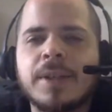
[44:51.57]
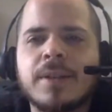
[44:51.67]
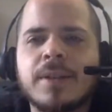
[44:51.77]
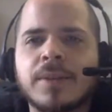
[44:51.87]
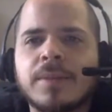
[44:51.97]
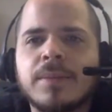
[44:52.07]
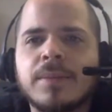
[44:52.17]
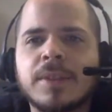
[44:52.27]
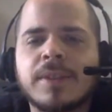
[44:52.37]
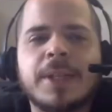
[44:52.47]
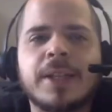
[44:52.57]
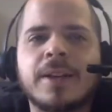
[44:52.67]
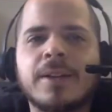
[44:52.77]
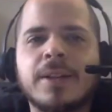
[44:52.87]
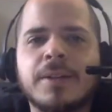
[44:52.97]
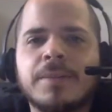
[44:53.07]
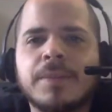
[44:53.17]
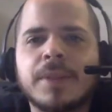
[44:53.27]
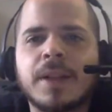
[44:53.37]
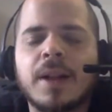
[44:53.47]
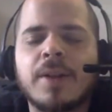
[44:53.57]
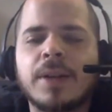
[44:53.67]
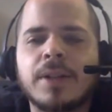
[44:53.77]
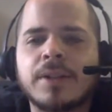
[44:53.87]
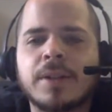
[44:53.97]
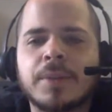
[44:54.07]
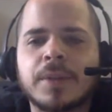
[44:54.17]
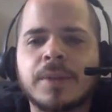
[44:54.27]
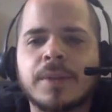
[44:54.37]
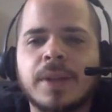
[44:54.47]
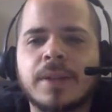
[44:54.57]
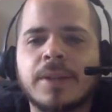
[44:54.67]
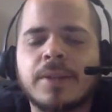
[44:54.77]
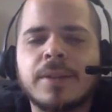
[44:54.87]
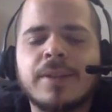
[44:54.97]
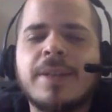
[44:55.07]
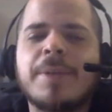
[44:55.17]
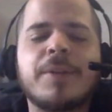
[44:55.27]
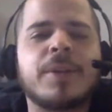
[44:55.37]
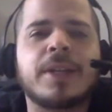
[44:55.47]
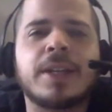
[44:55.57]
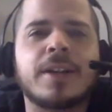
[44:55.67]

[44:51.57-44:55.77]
I mean, I don't. Does anybody care in here? I already looked up what the ending. Does anybody really yeah.